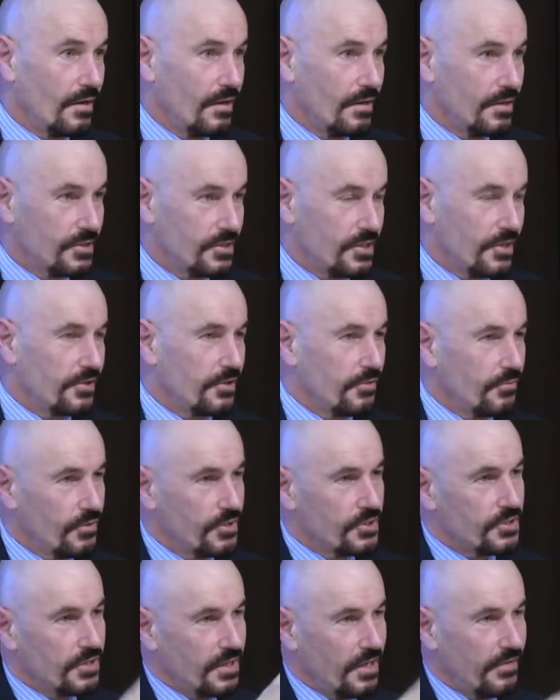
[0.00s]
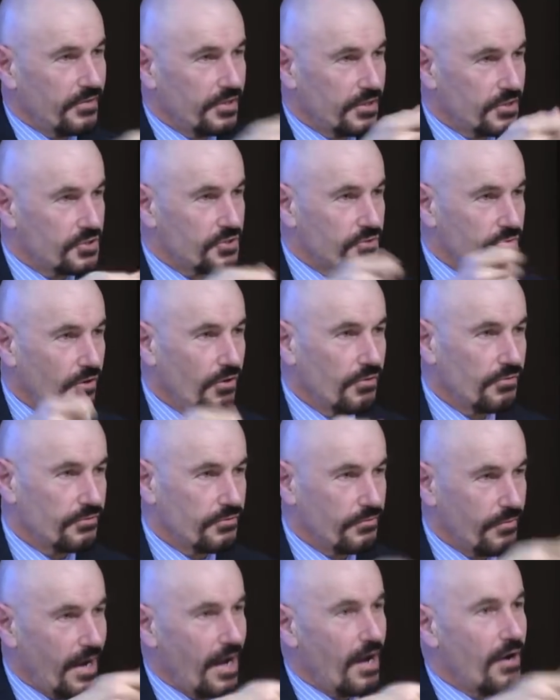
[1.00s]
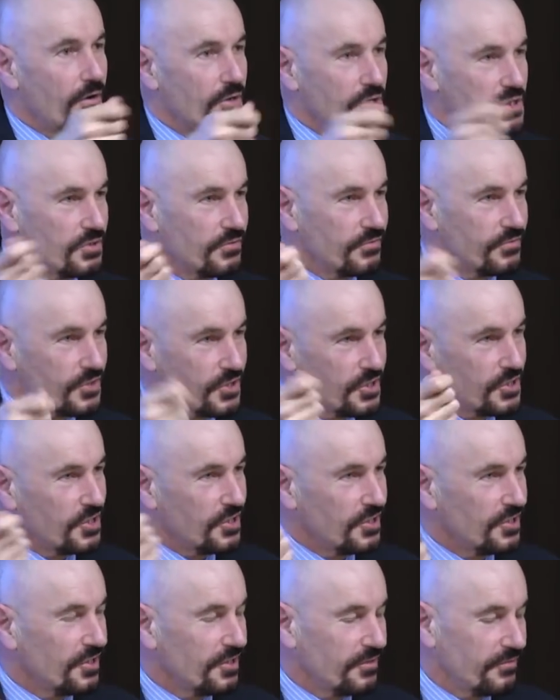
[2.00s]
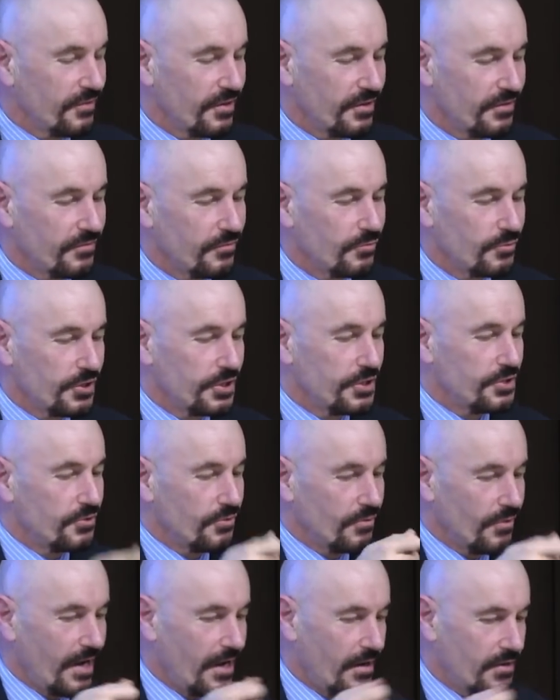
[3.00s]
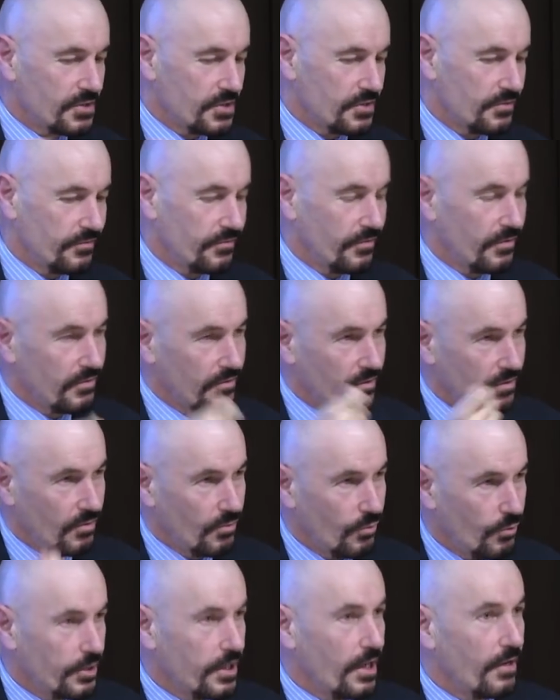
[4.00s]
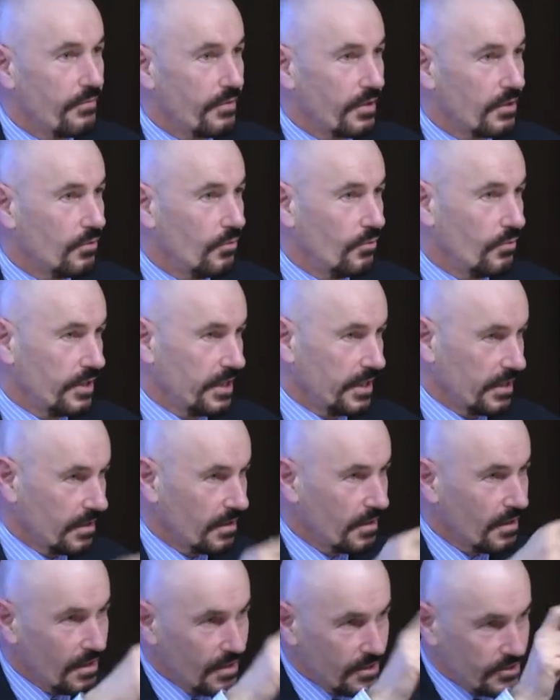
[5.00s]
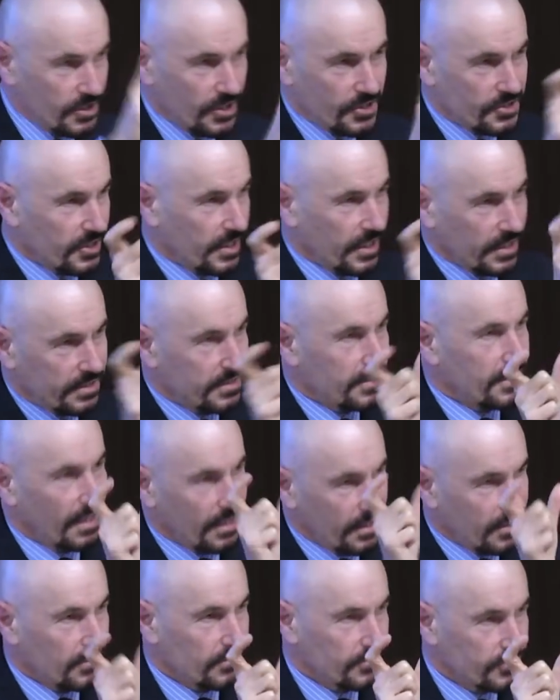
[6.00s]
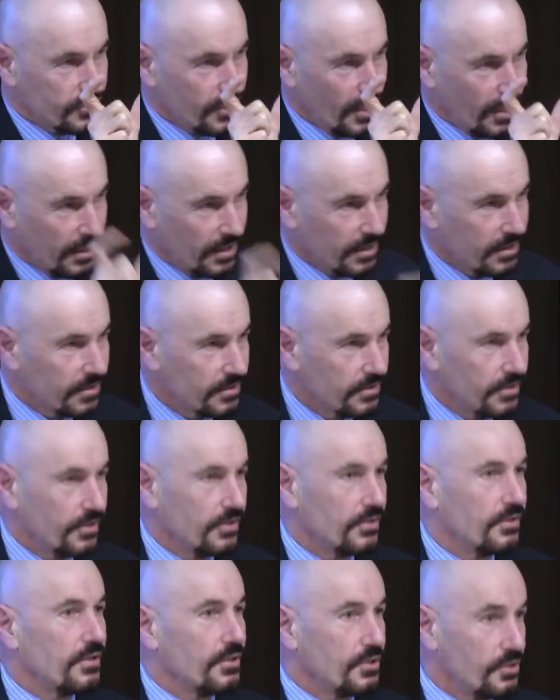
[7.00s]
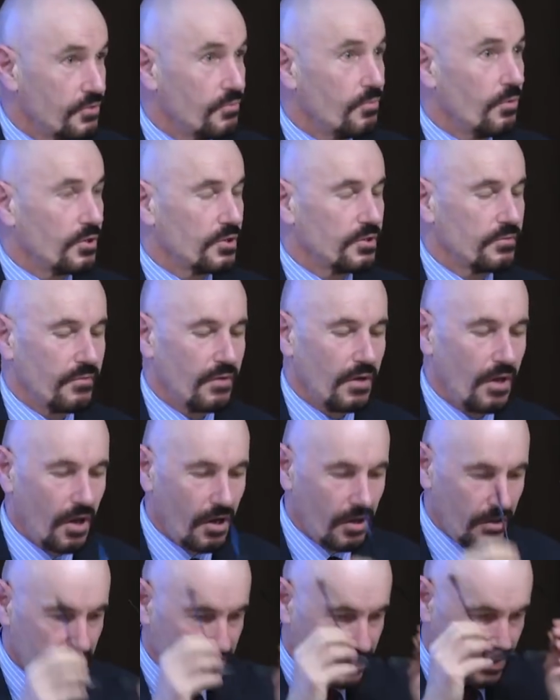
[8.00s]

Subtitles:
There's nothing worse than having to scroll through hours of CCTV footage or hours of audio recording just to get that little chunk that you want to rely on.